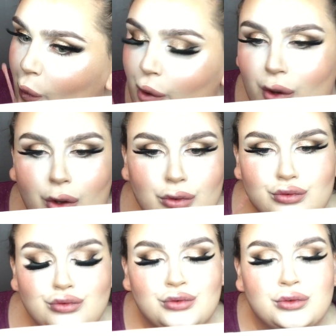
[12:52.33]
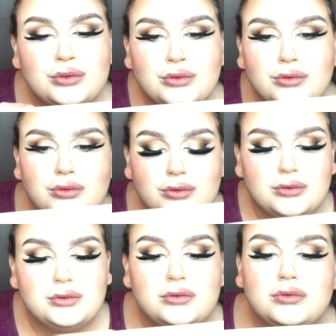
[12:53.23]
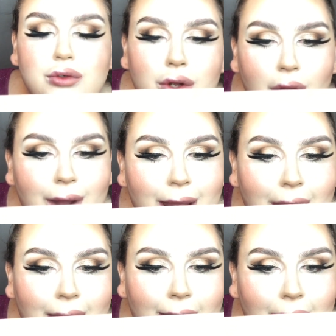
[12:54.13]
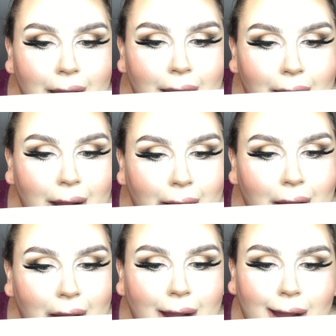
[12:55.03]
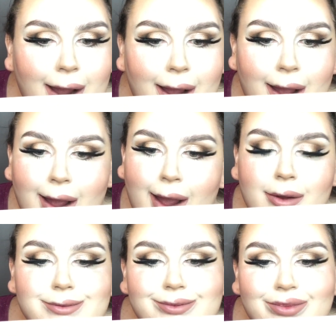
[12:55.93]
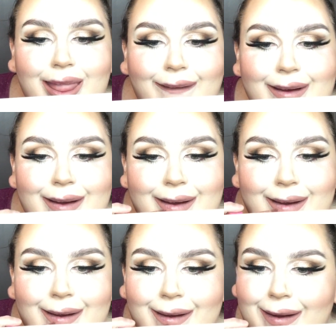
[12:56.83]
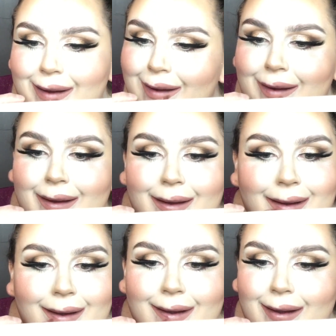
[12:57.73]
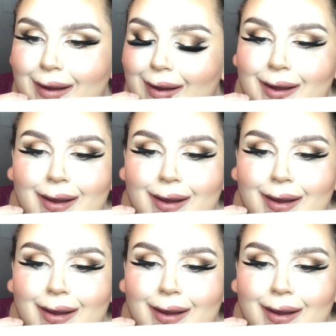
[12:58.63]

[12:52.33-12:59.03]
But I just wanted you guys to know that genuinely, from the bottom of my heart, I am here for you. You're not alone.